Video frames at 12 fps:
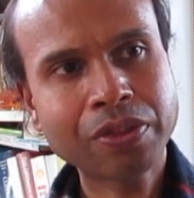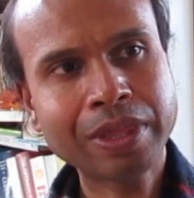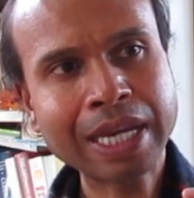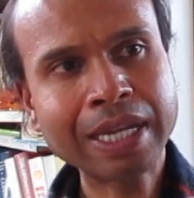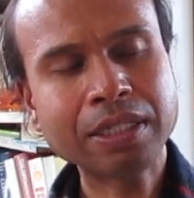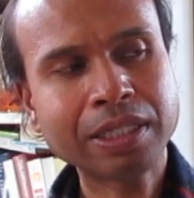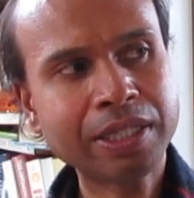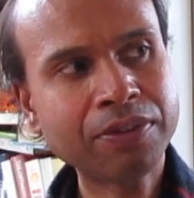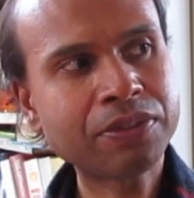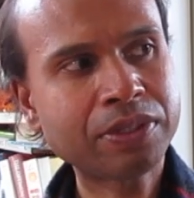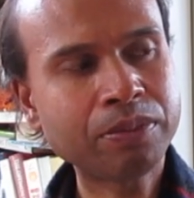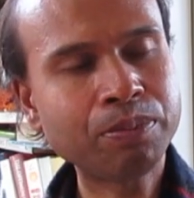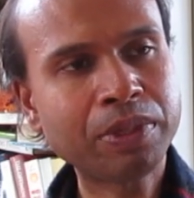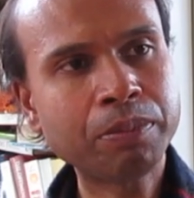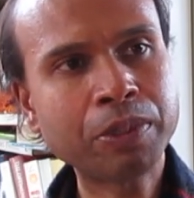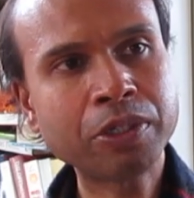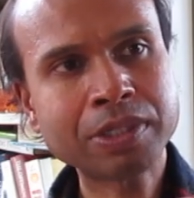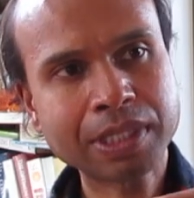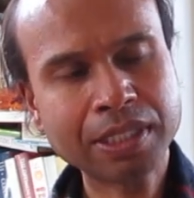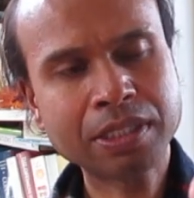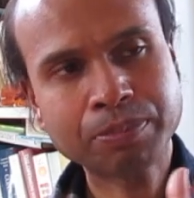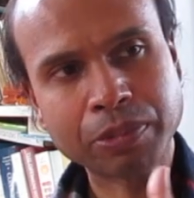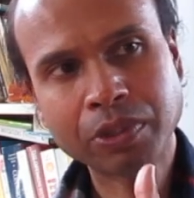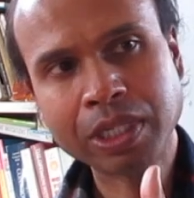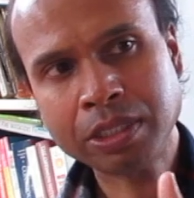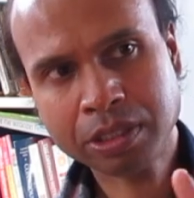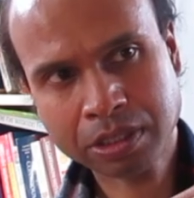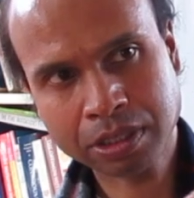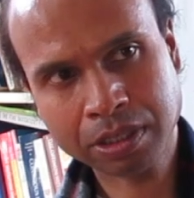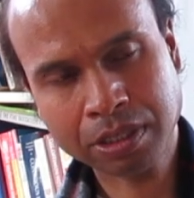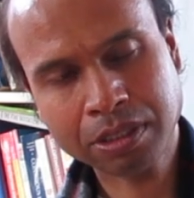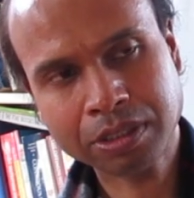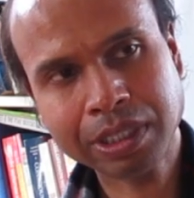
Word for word: That gives them the most inspiration